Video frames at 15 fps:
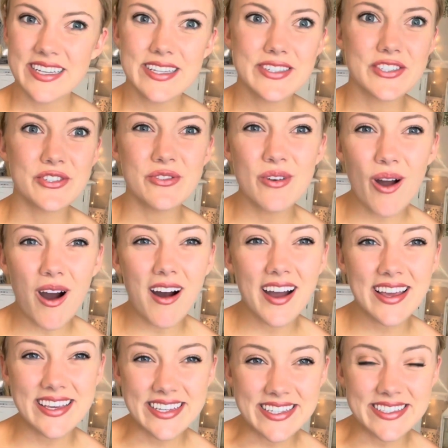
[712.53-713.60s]
It is
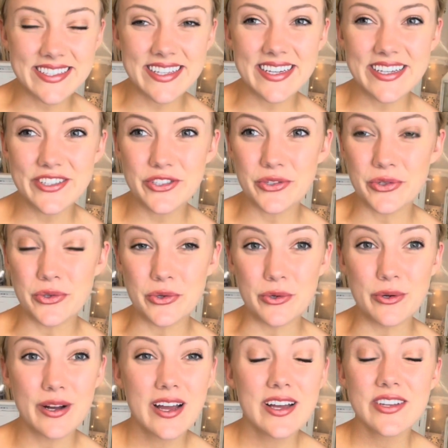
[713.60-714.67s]
not easy
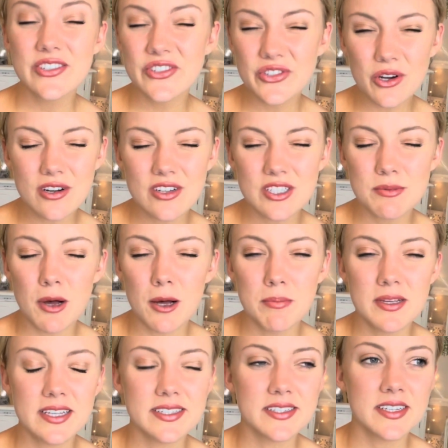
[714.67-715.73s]
to start a
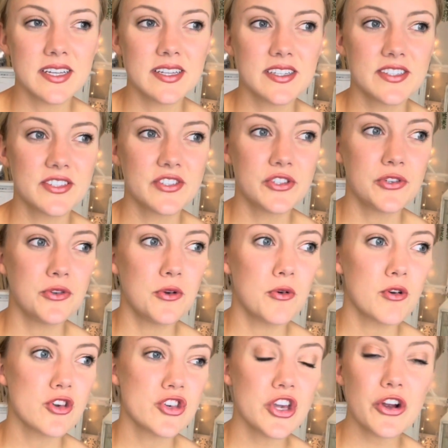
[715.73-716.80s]
small business,
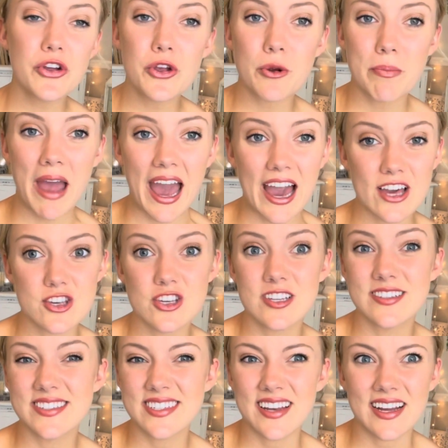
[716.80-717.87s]
to share your
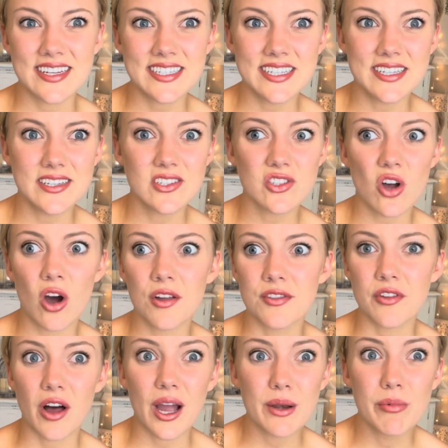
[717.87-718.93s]
passions and ideas
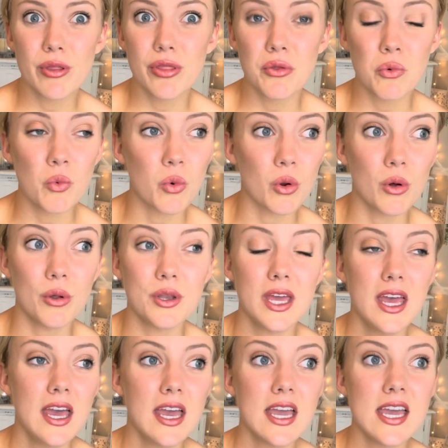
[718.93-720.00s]
online with the
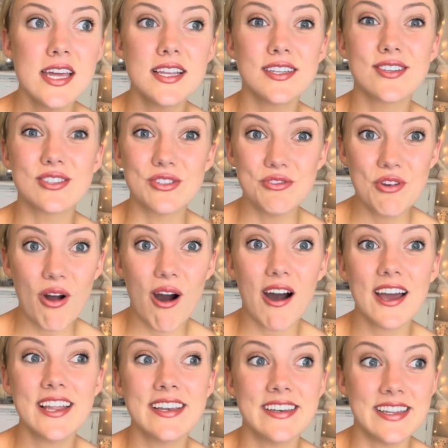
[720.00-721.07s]
world. It is
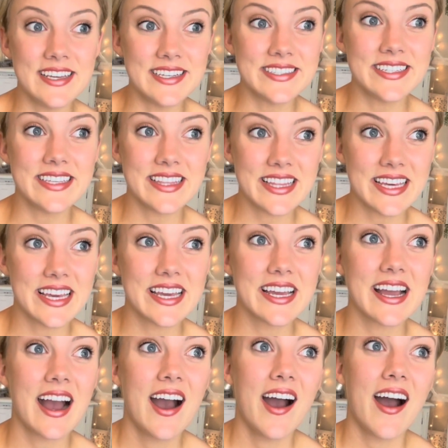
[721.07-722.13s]
not an easy
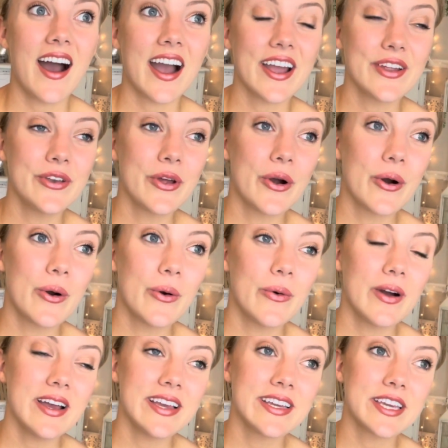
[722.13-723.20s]
thing. I
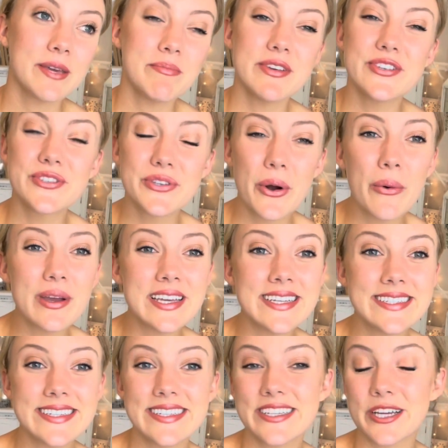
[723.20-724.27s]
know it can be so
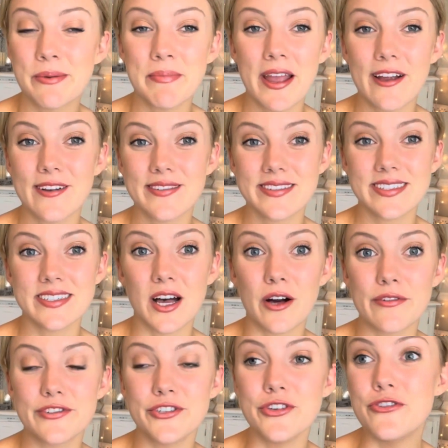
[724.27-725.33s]
easy to compare
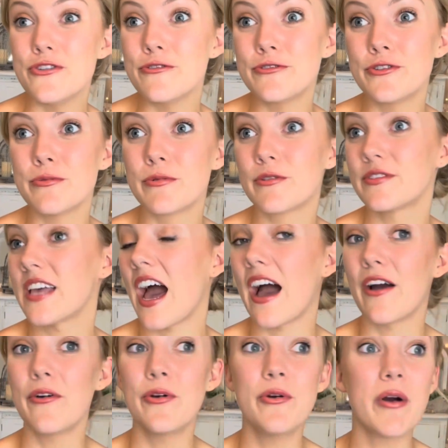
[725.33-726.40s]
yourself to YouTubers
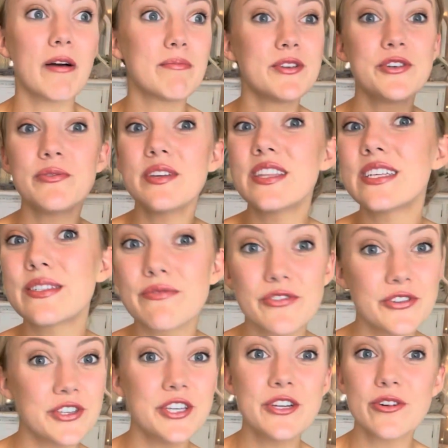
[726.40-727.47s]
who have been doing this
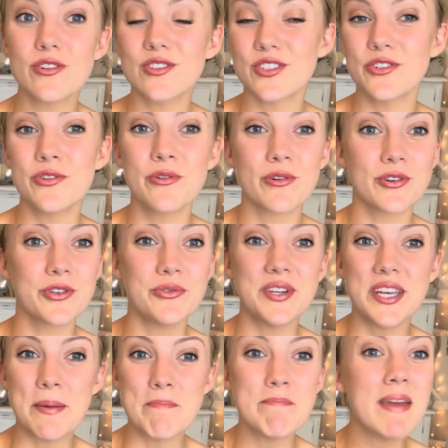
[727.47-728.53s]
for years and who are
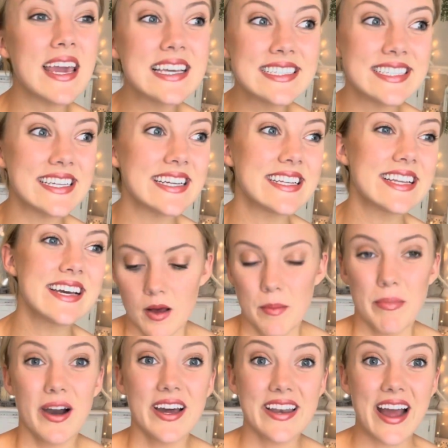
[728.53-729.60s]
doing amazing,
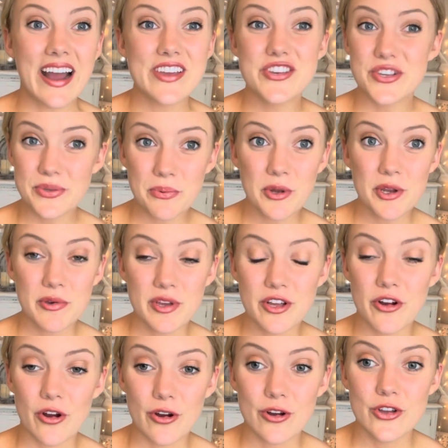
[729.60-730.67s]
but I just want to
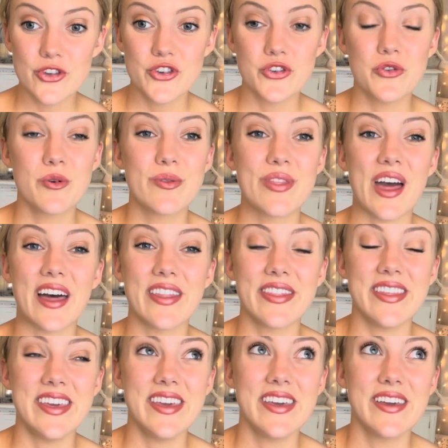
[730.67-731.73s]
encourage you
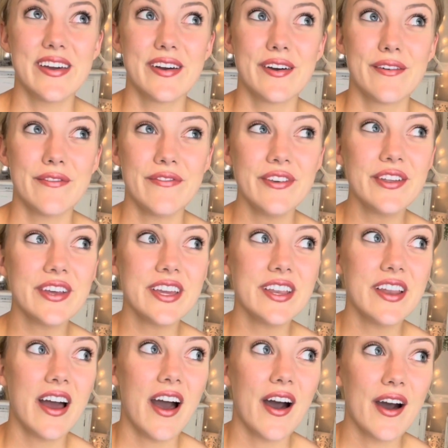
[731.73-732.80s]
that the
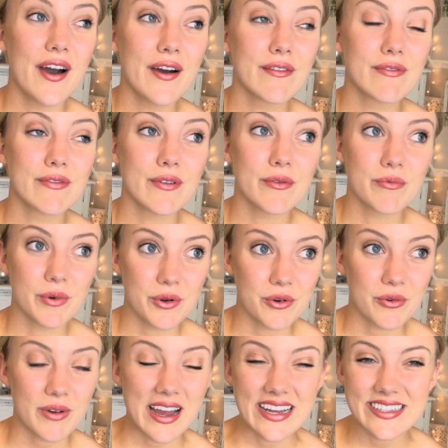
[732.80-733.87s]
feeling of
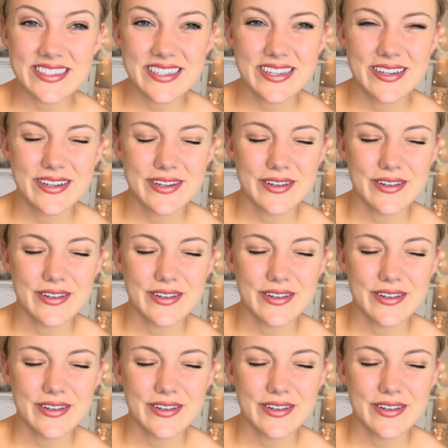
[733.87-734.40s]
regret